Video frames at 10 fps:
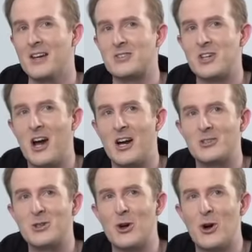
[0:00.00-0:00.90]

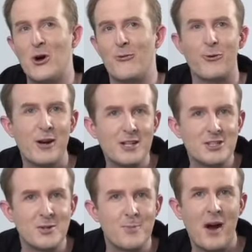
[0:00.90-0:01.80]
charge your
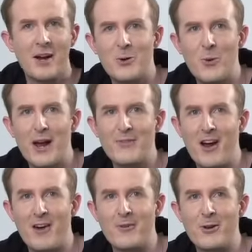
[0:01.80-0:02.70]
fridge, microwave
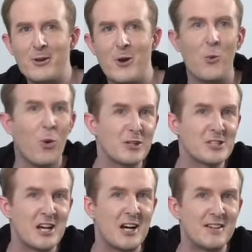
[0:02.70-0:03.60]
oven,
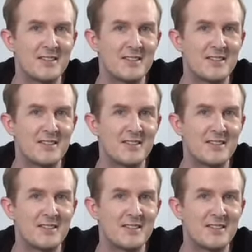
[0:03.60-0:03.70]
washer,